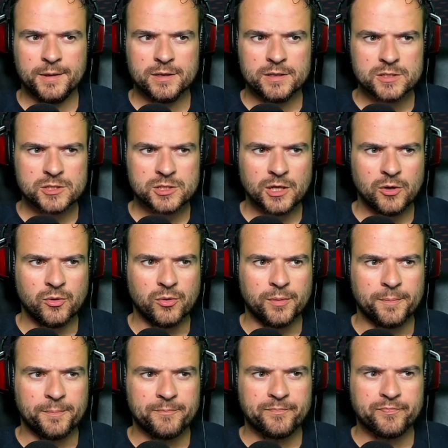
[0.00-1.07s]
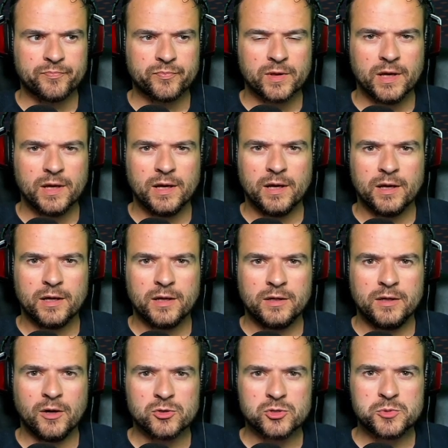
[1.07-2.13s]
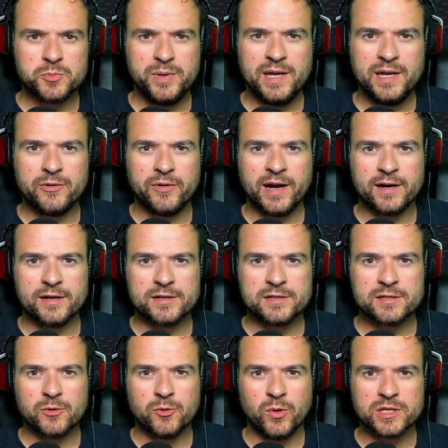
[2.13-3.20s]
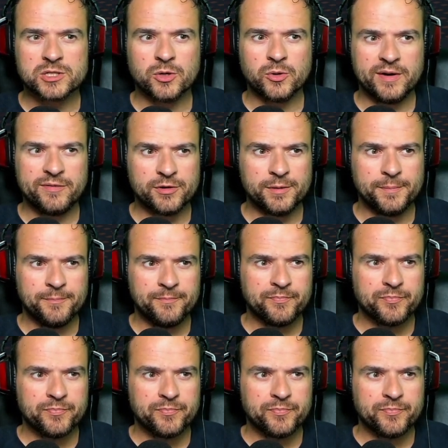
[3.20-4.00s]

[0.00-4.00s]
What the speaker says: So, no speed record whatsoever,